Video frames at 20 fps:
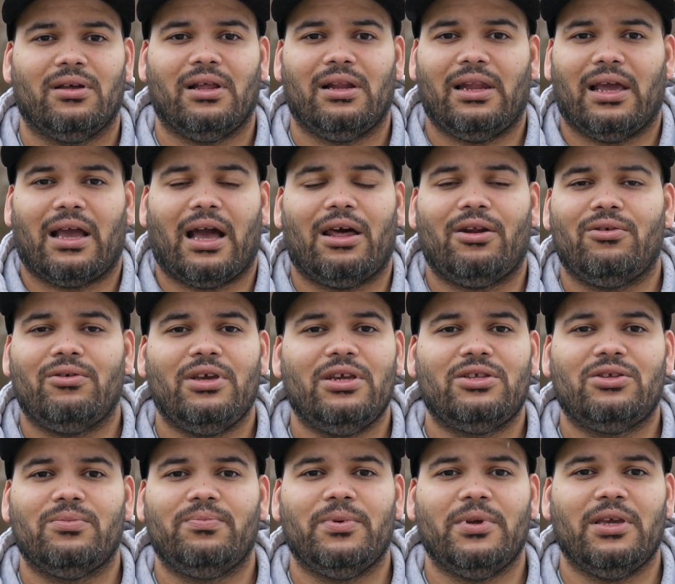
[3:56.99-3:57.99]
Like, I don't need
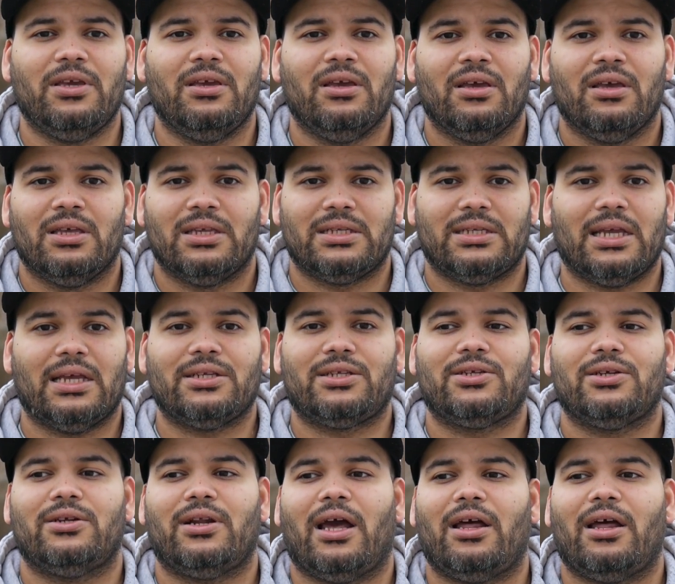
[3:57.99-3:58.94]
to be censored,